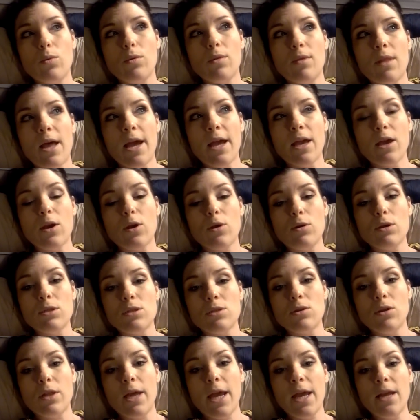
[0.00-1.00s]
like
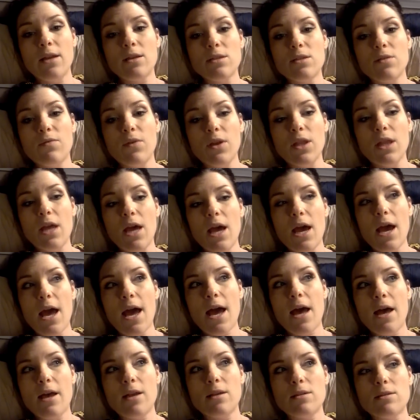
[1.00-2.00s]
Crystalite and stuff like that,
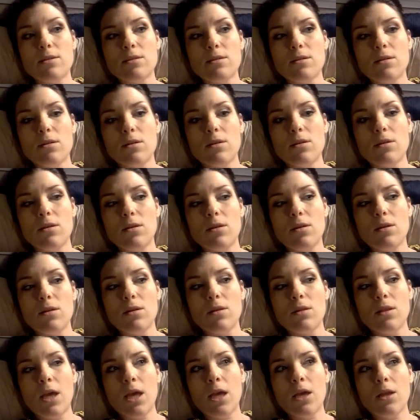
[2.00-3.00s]
has,
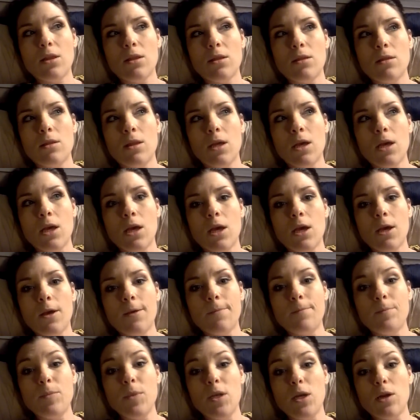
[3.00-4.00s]
like,
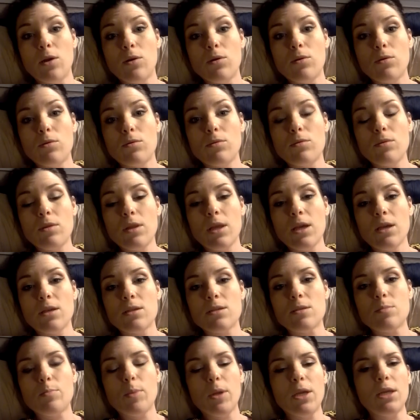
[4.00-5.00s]
the, you know, like
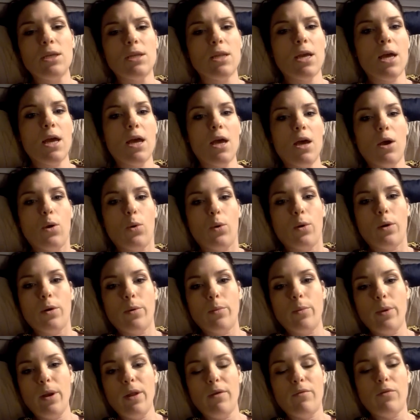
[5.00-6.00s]
Splenda or
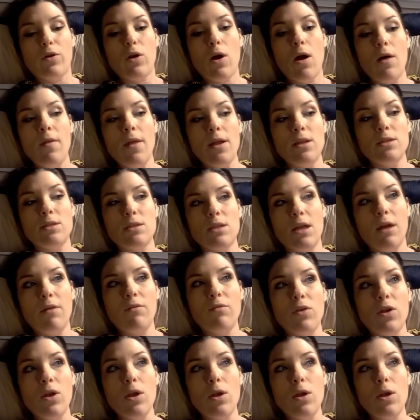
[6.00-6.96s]
whatever, all that stuff